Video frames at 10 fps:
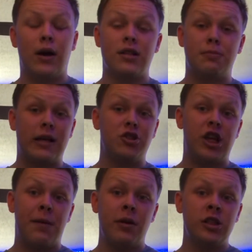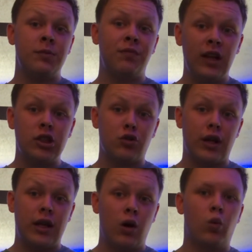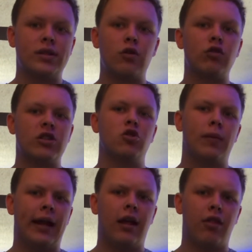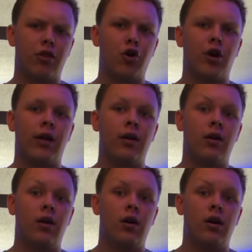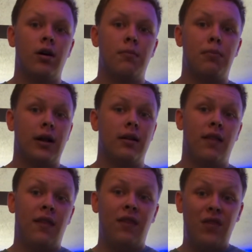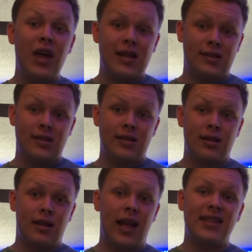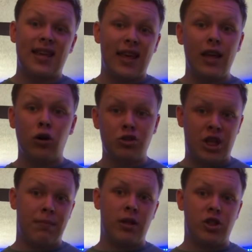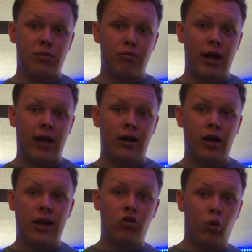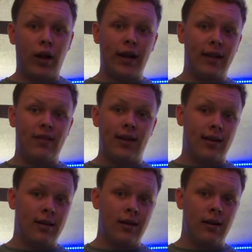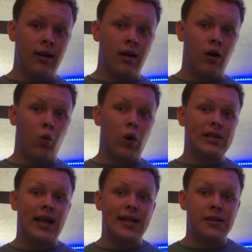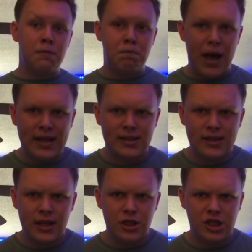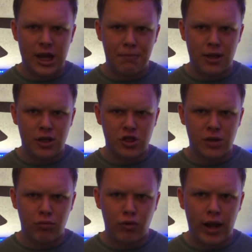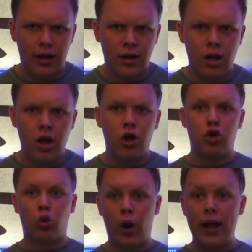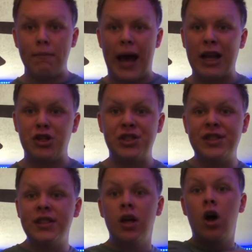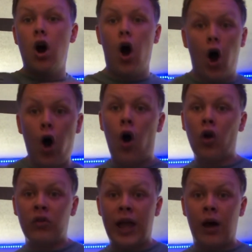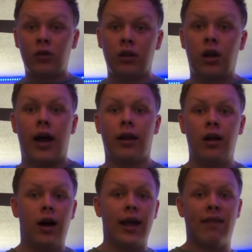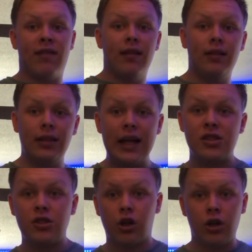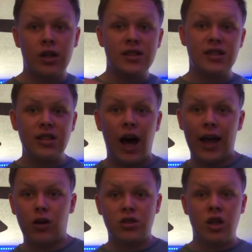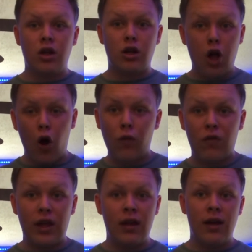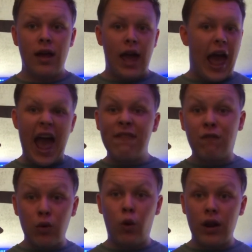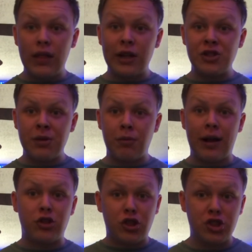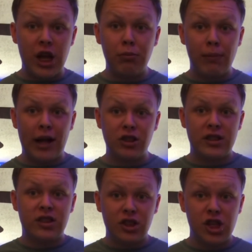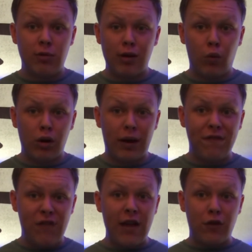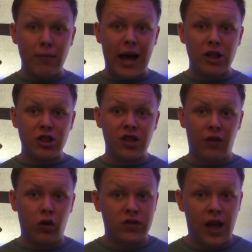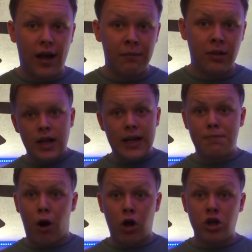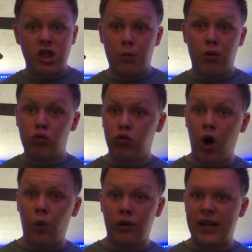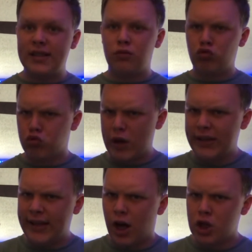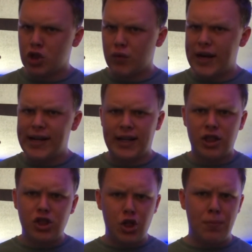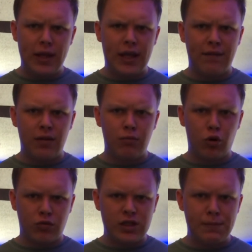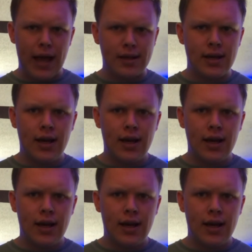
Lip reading: his best championship victory was at WrestleMania 30. But this, his heel championship reign in 2019, was his best championship reign. Great matches all down the line against Lesnar, Styles, Kofi, everyone in that chamber match. The chamber match is legitimately one of my favorite matches of all time. His partnership with Rowan is really underrated and should be given more respect.